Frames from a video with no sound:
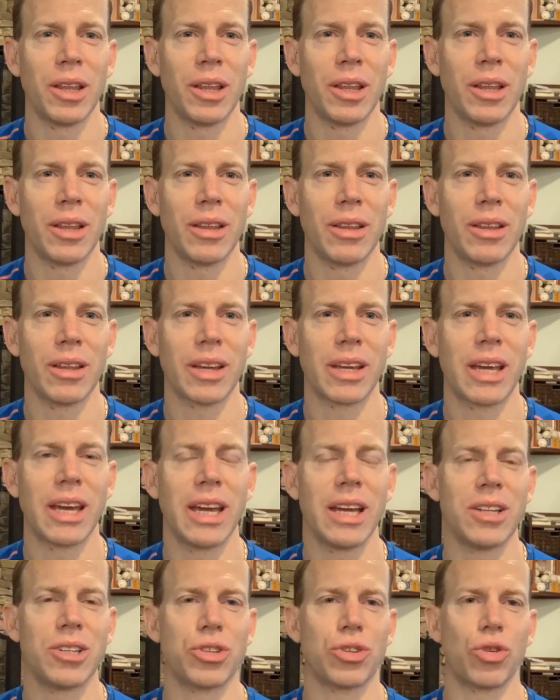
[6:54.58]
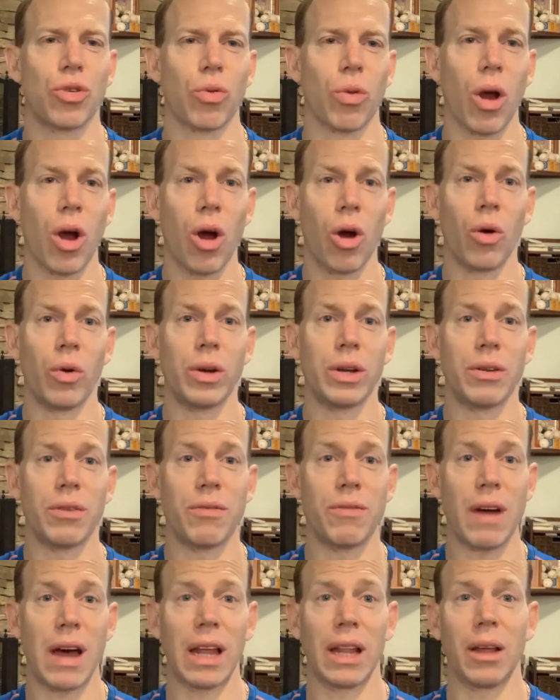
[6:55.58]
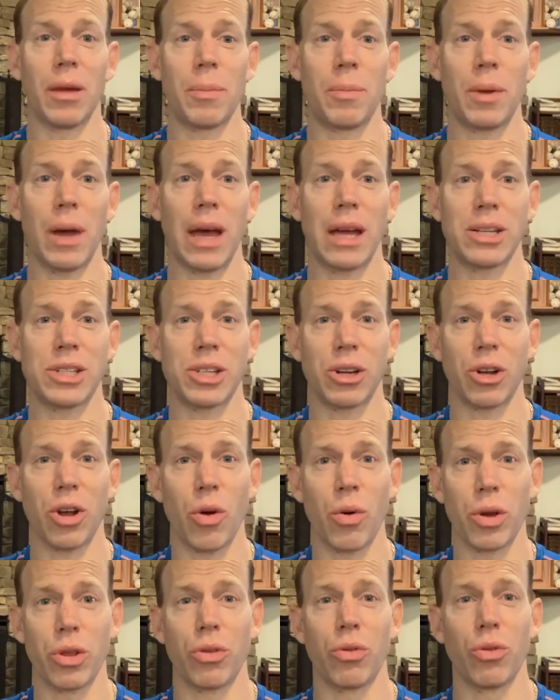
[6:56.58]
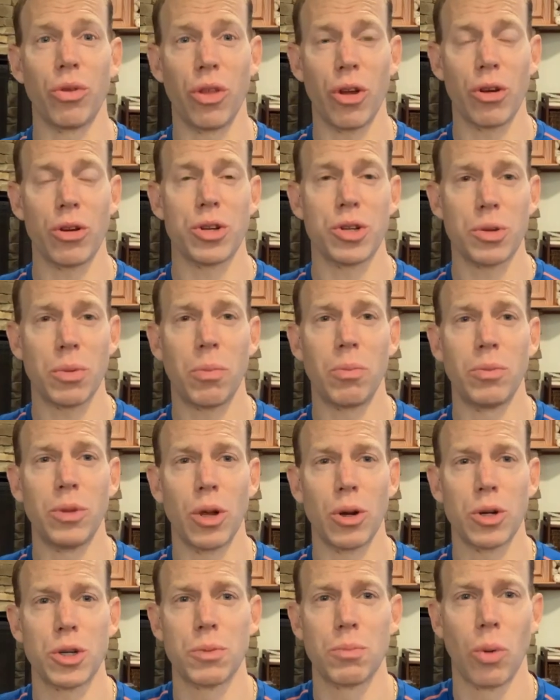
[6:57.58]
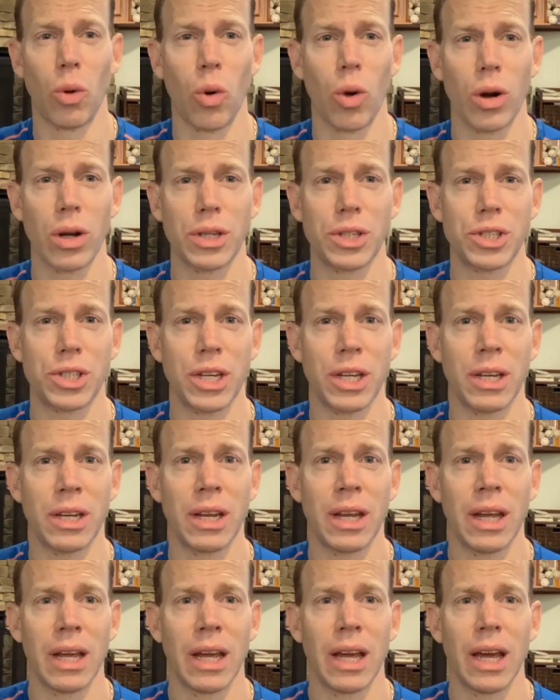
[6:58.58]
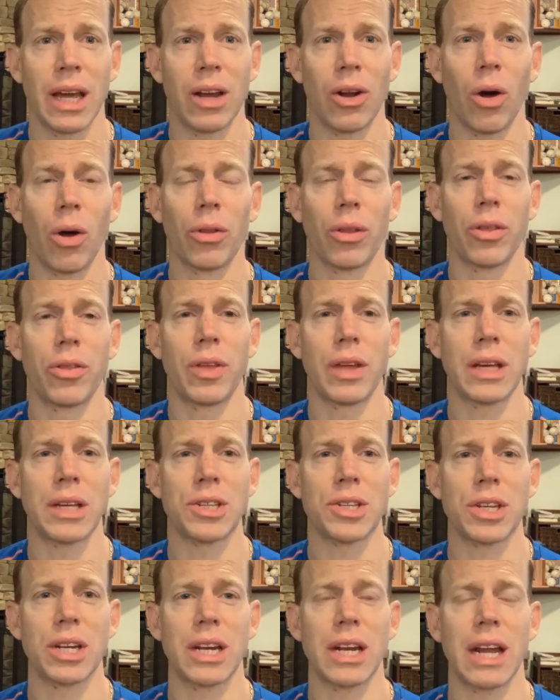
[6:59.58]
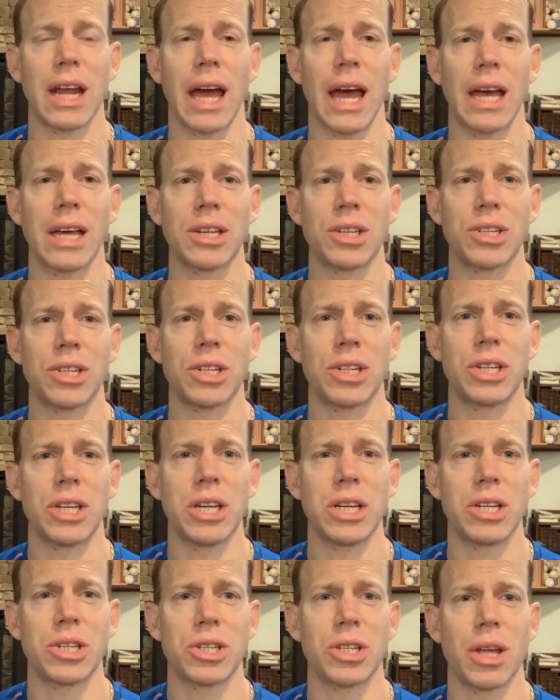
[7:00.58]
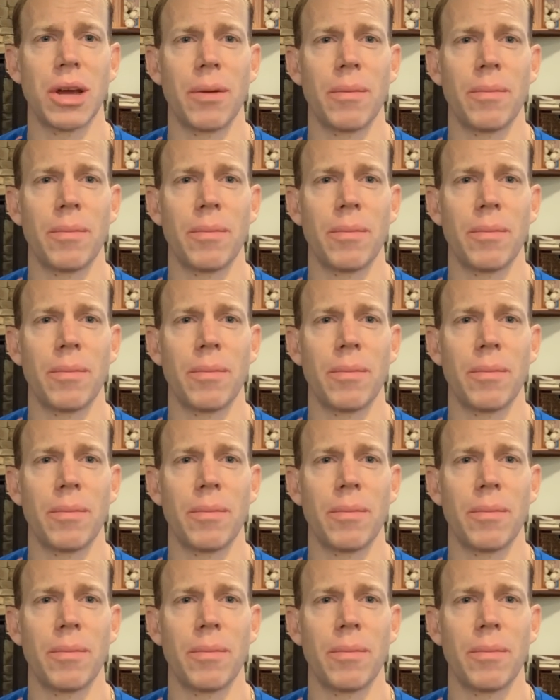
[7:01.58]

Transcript: the kids grow and develop as they're going through their sports and all the things that it has to teach them.